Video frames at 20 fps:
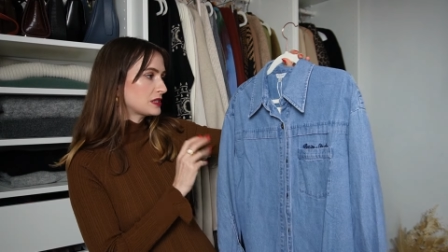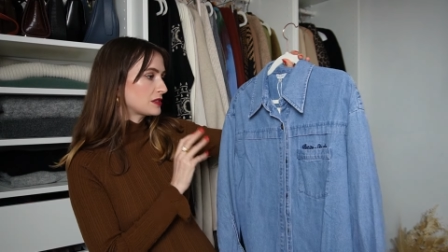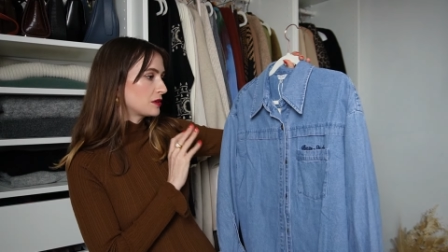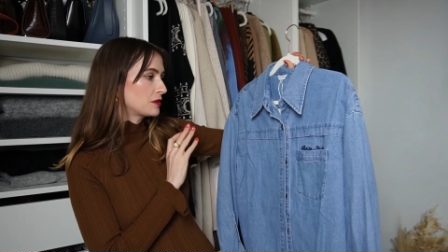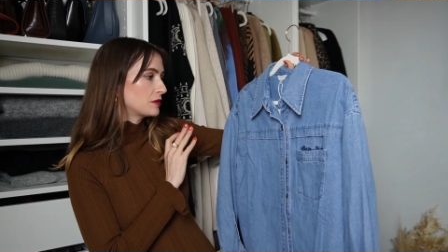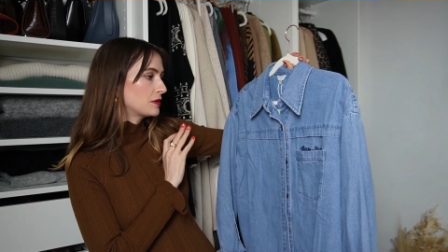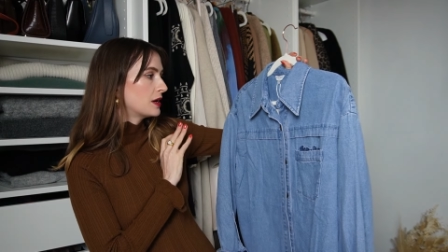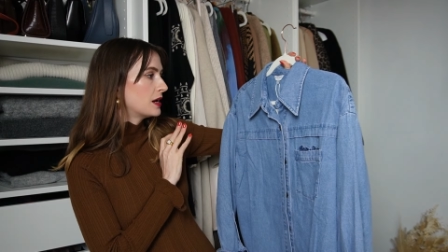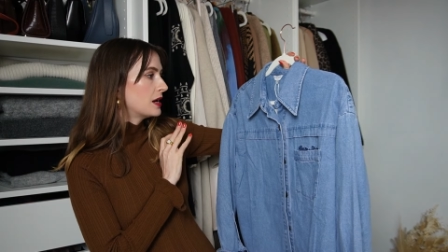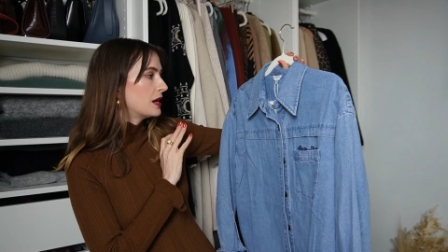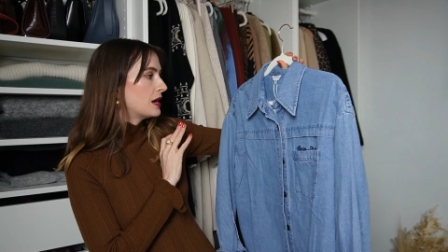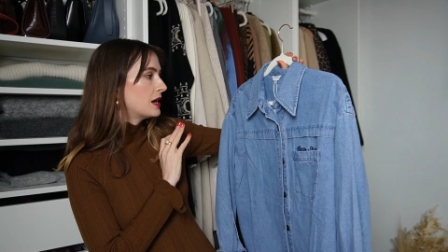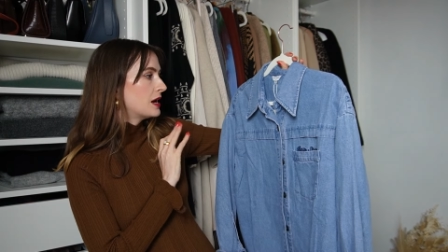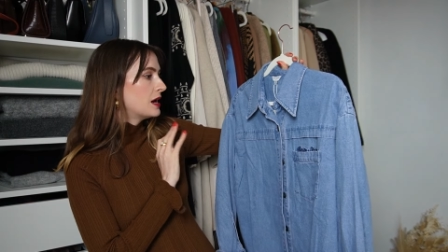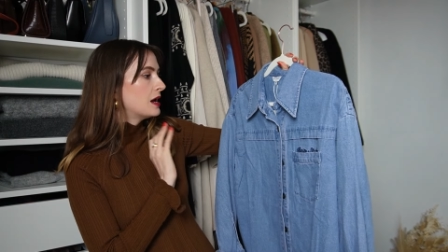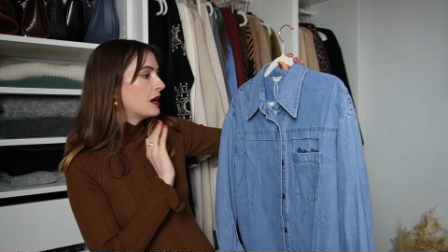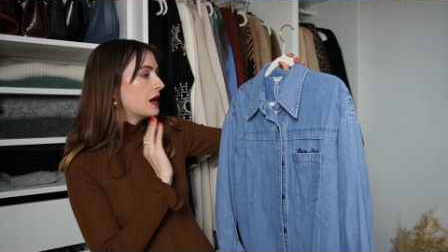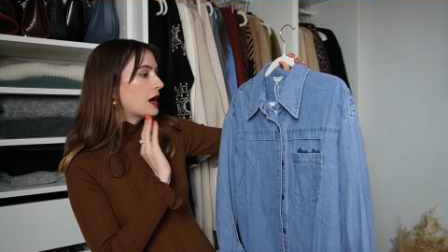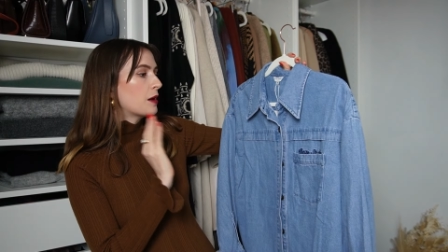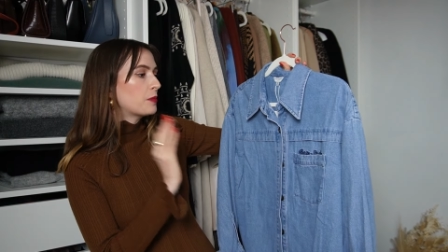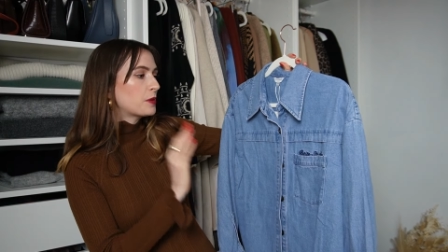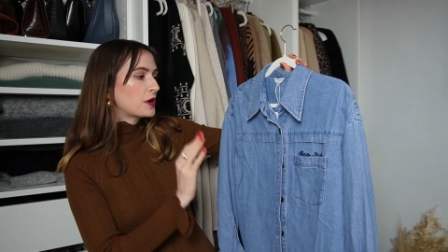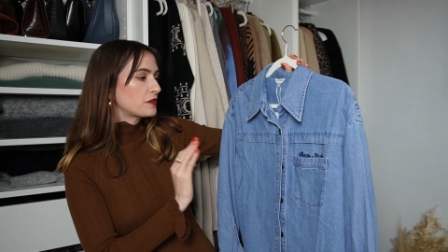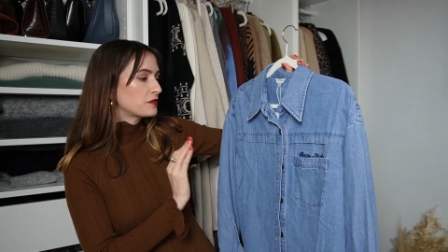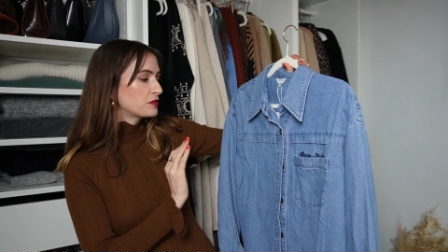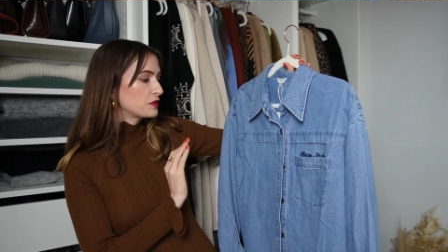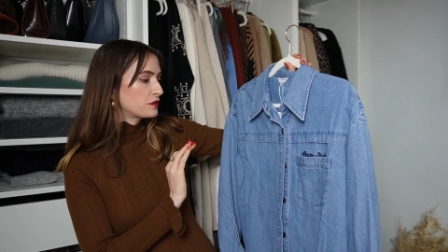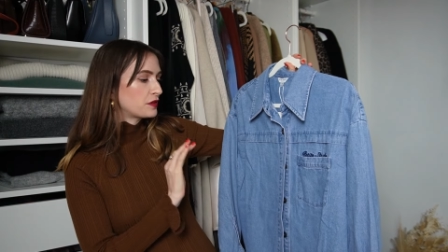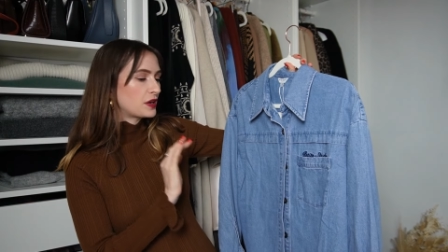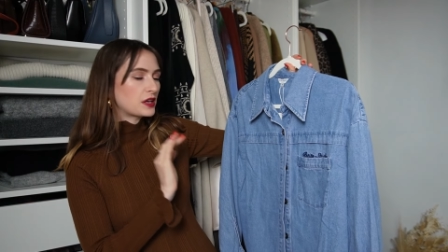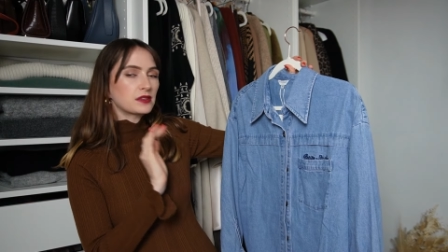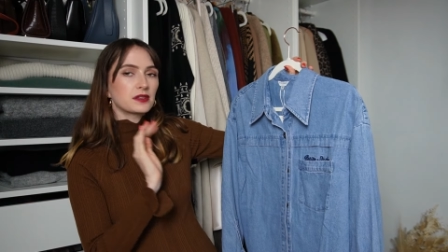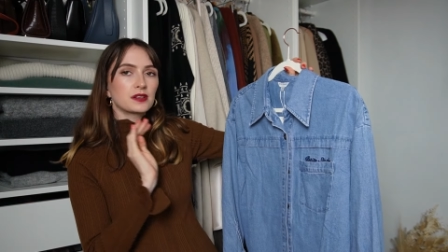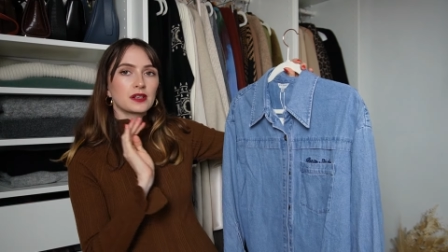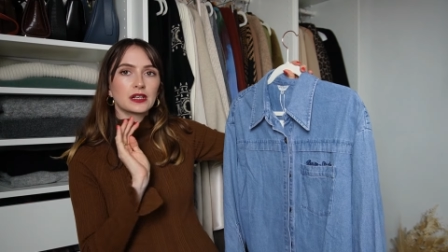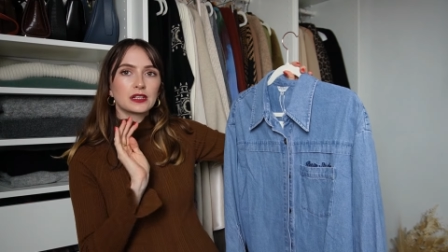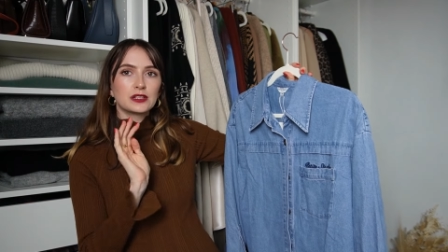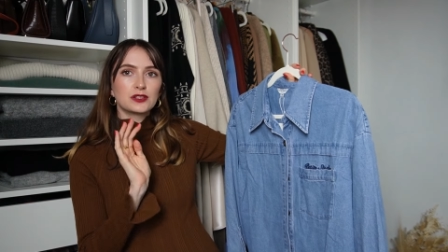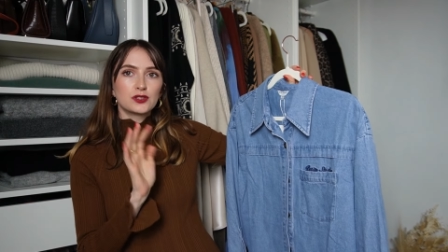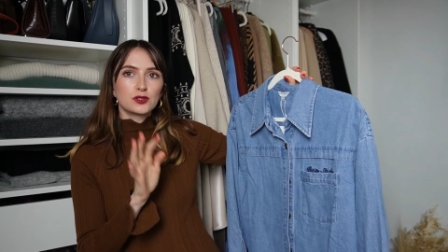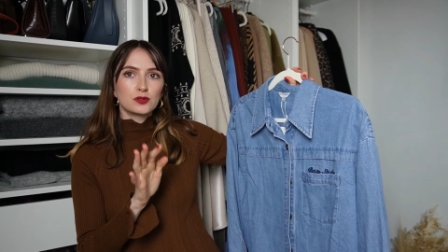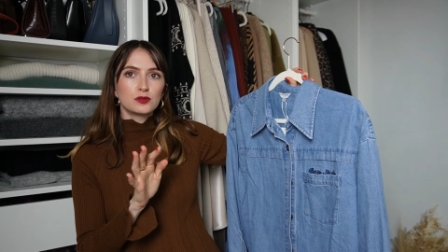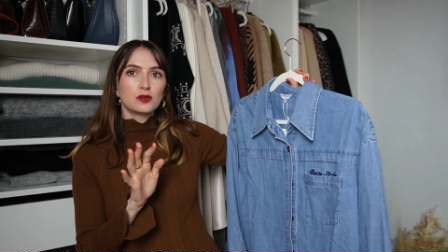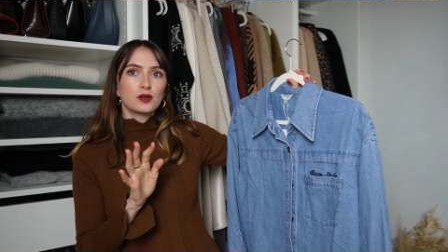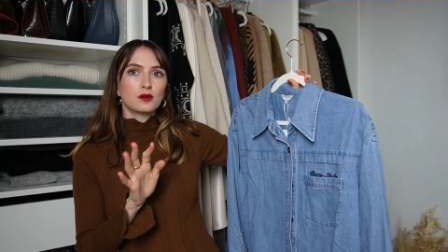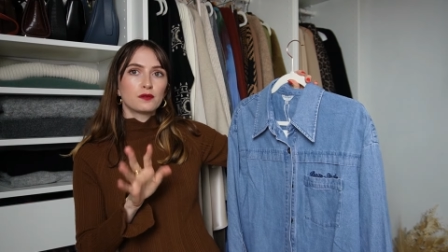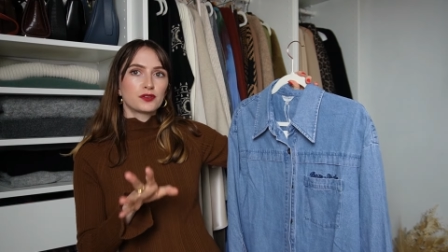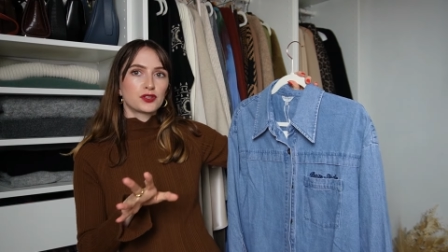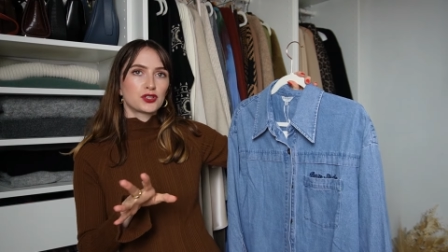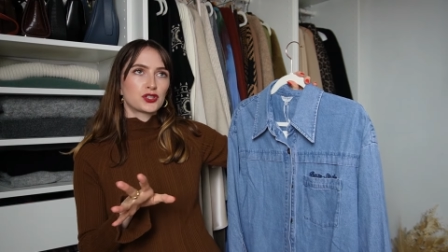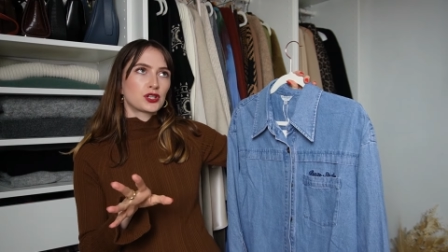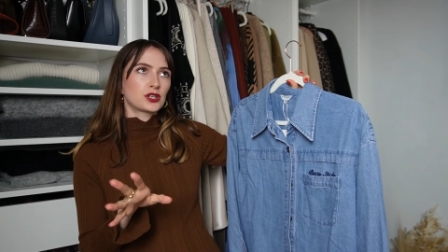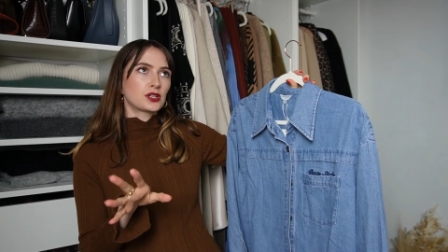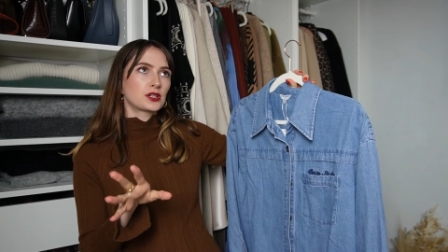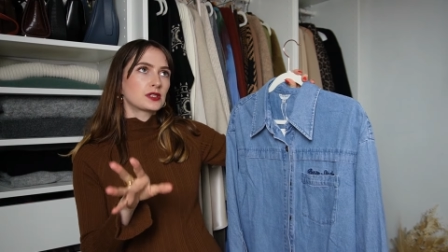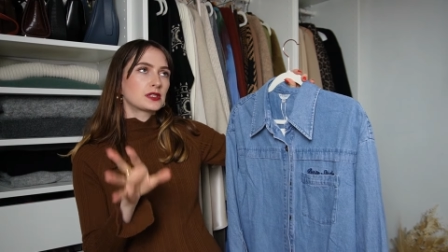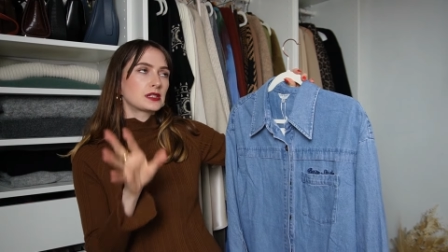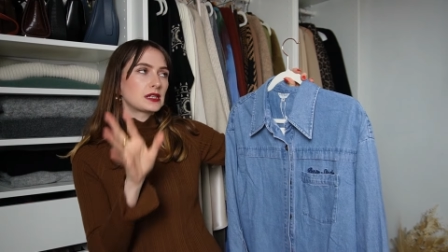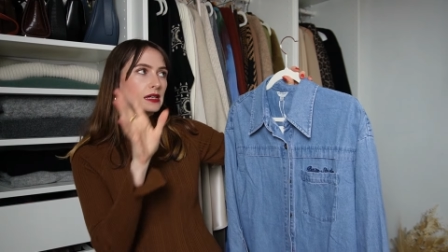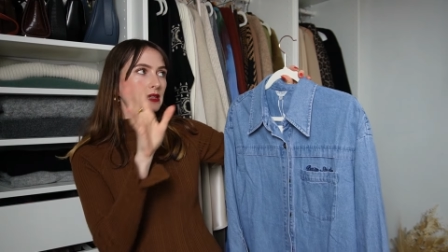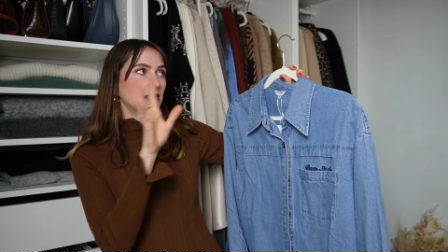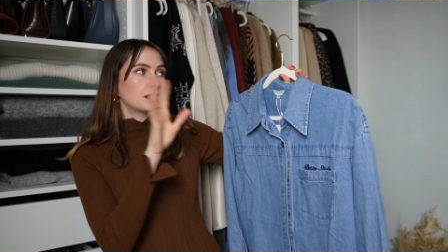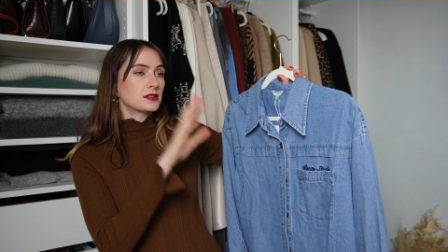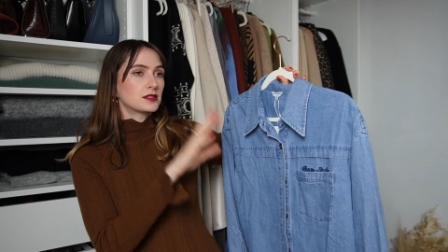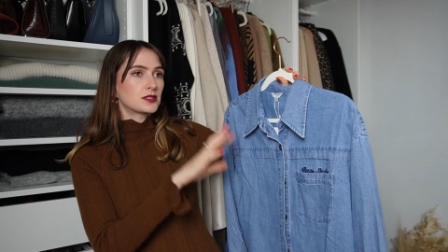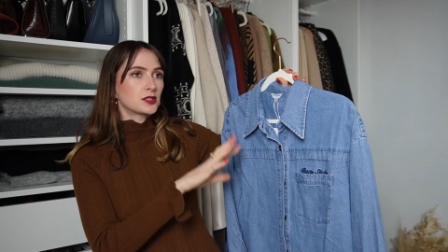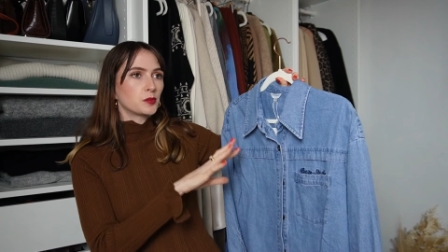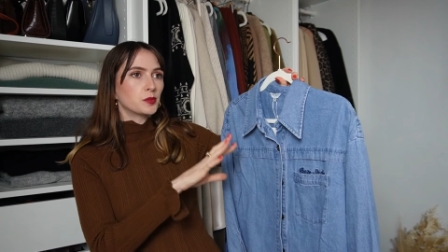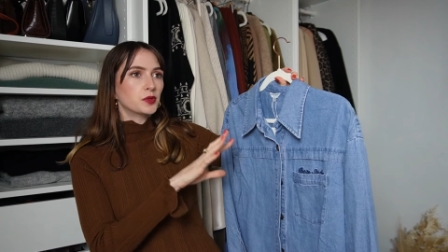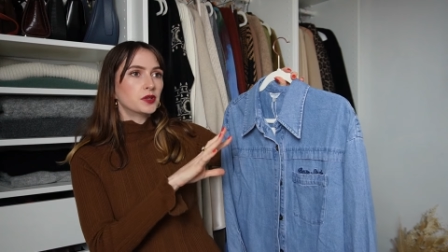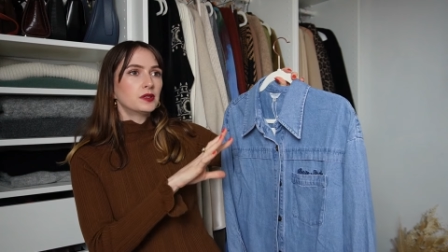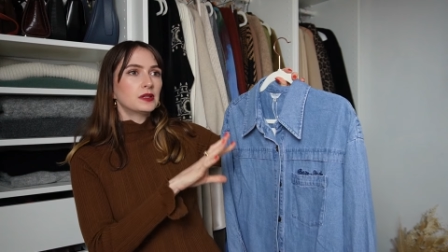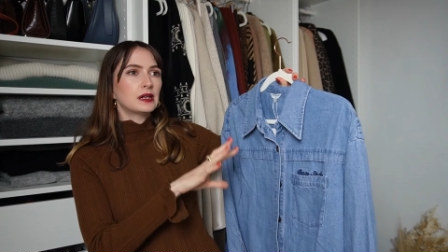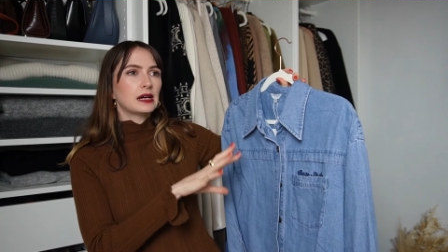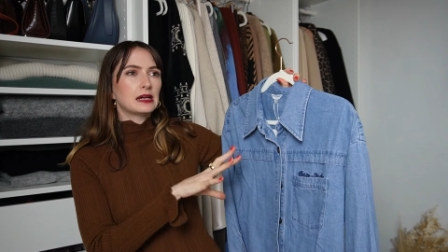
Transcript: So apart from the fact that I do love a shirt in the summer,